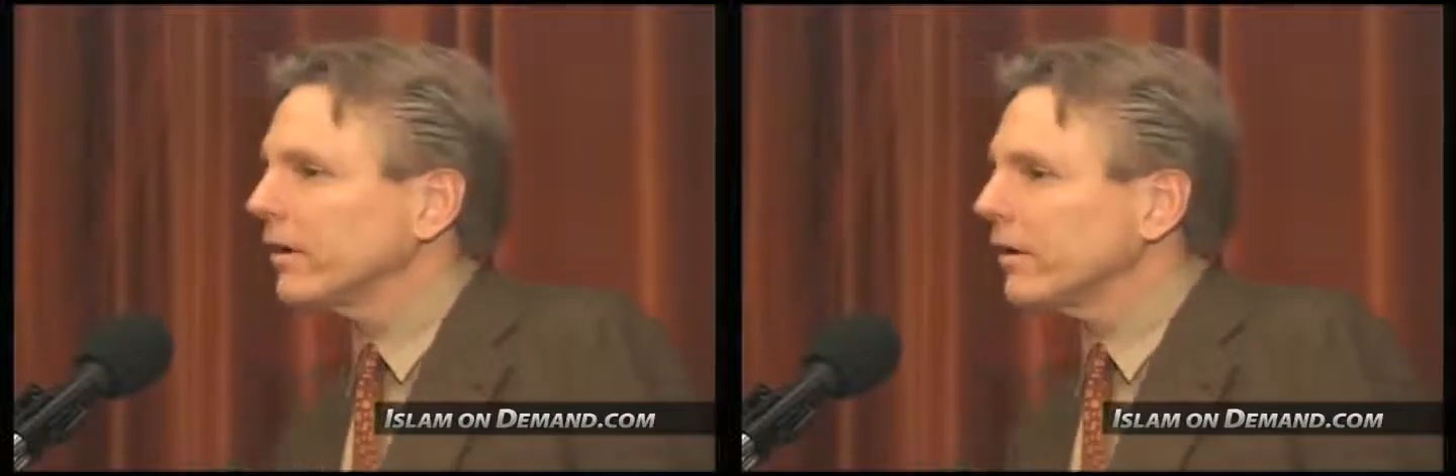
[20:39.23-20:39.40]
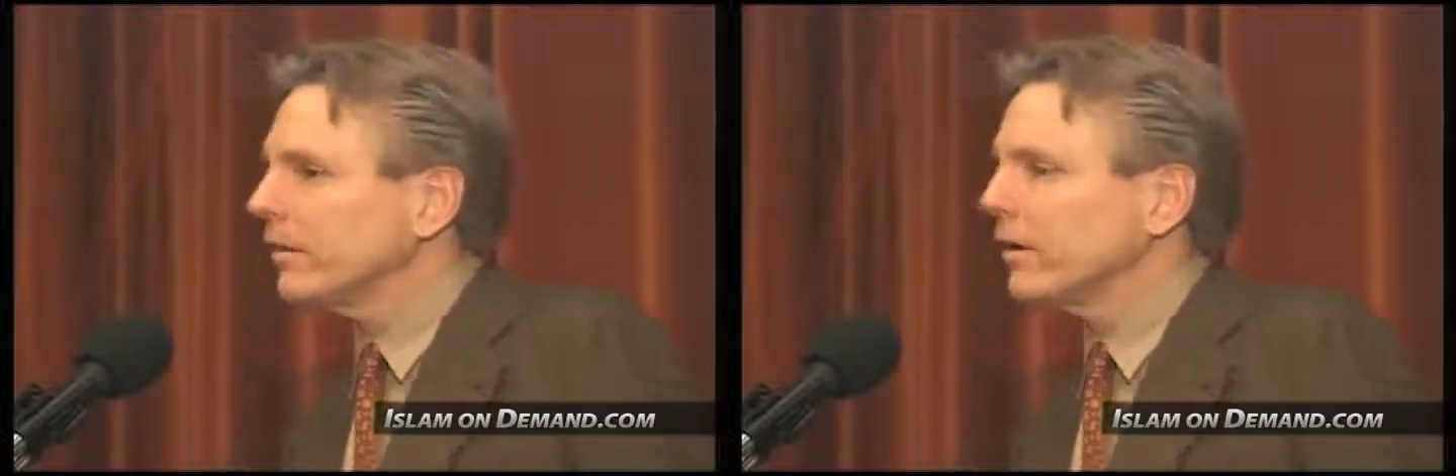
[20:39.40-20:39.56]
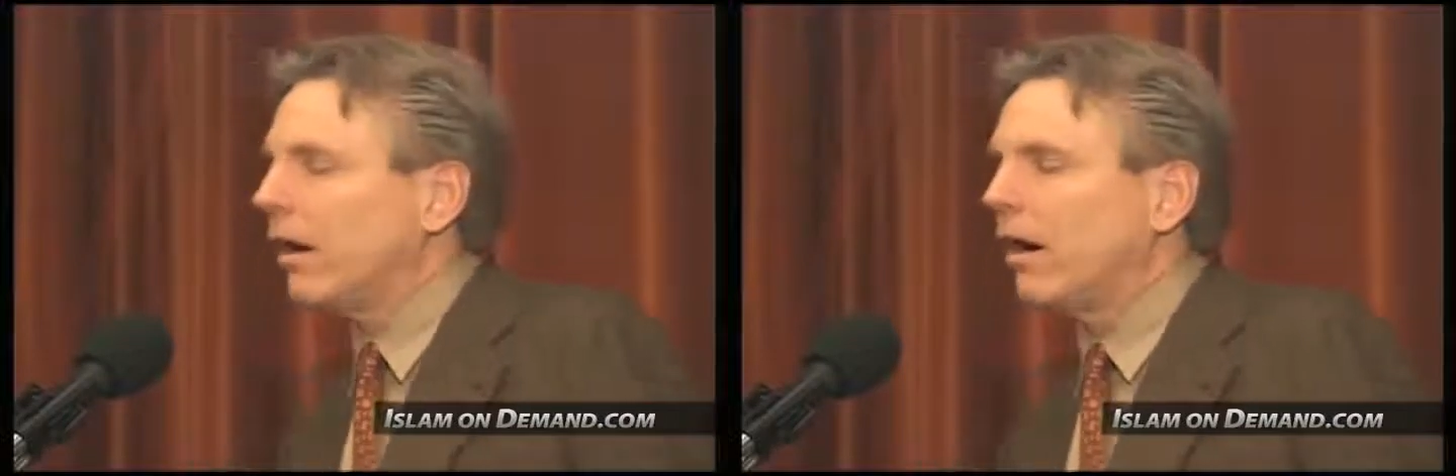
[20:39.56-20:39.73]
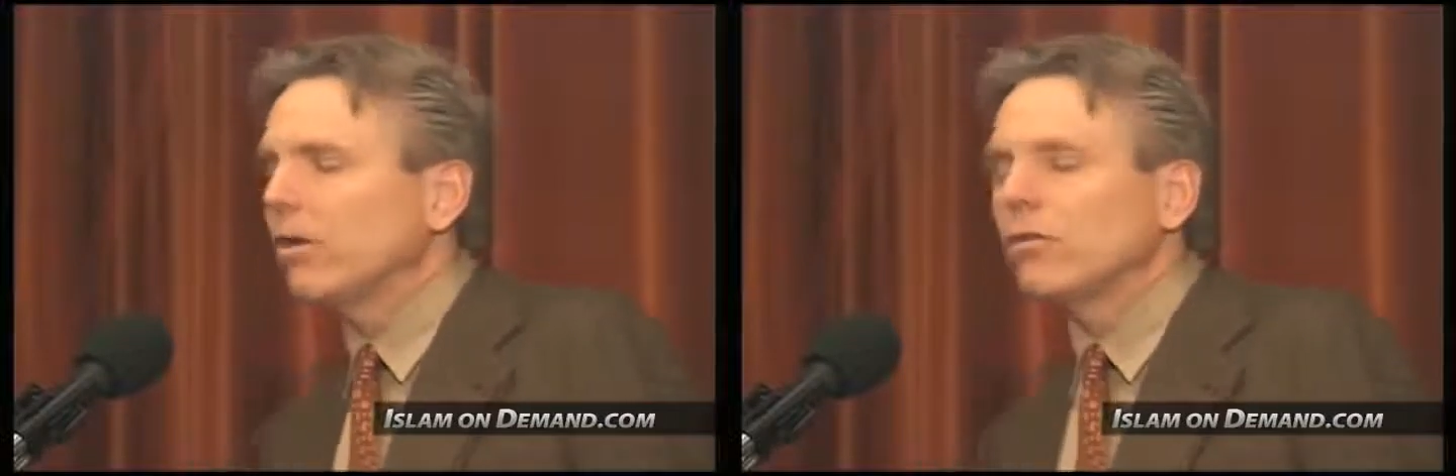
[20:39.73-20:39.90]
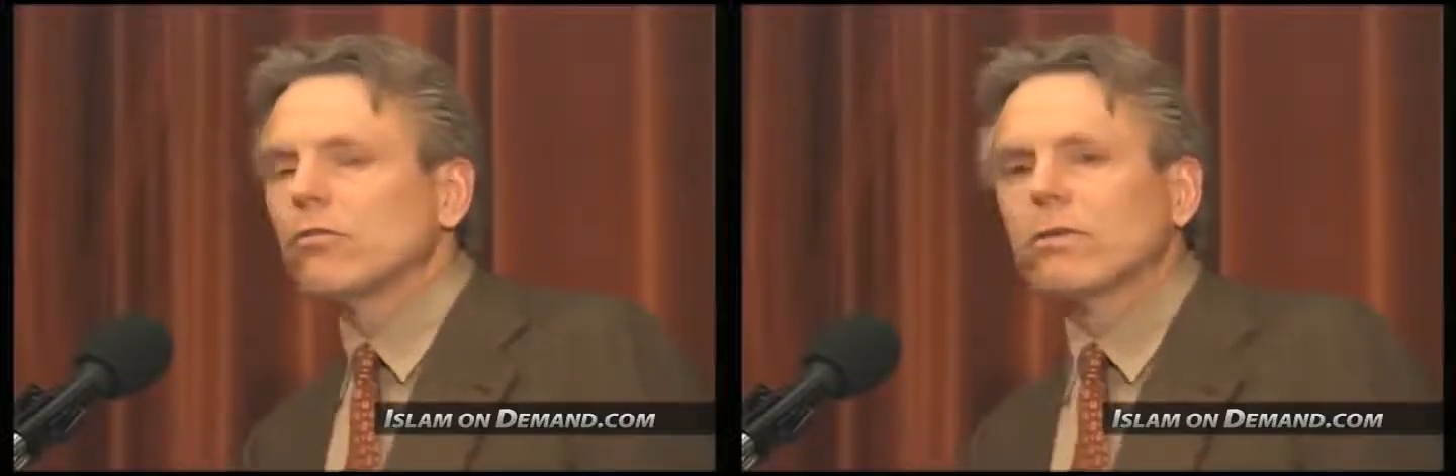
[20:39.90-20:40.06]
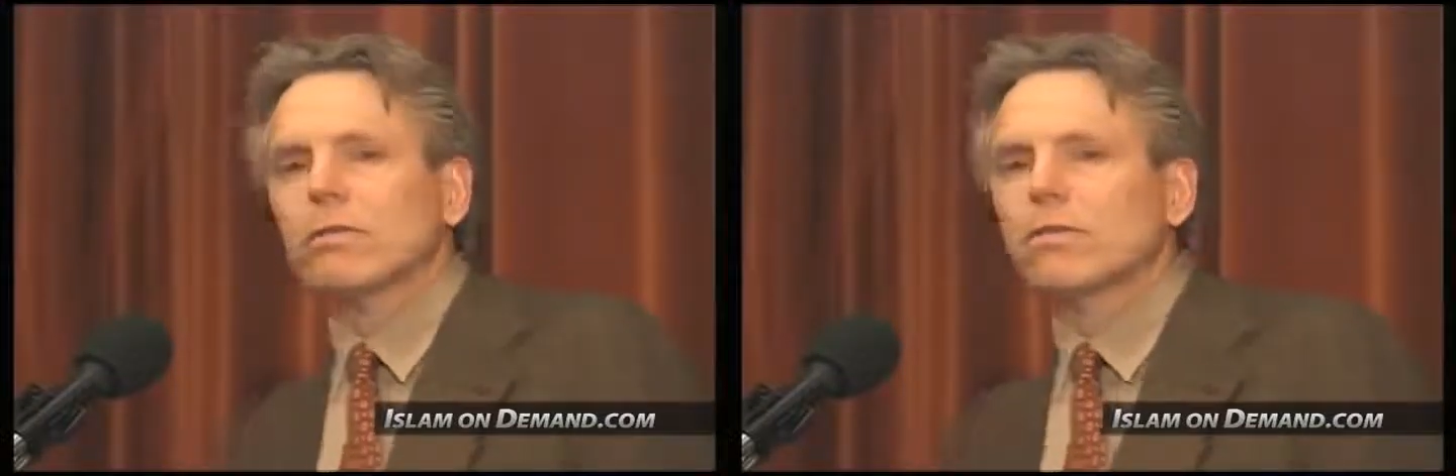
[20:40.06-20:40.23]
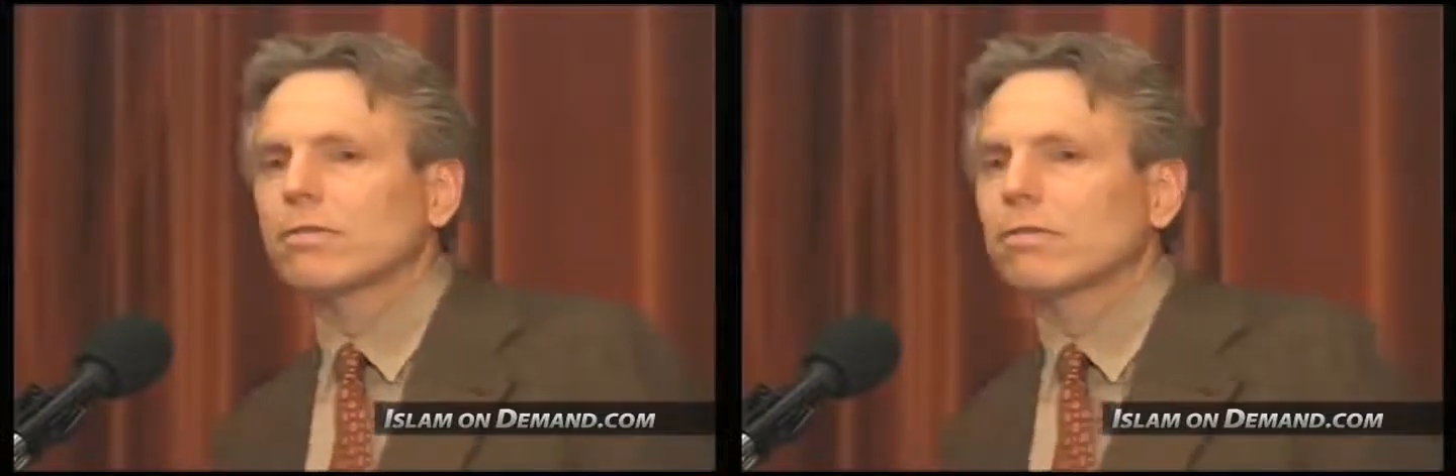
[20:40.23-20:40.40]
that are hundreds,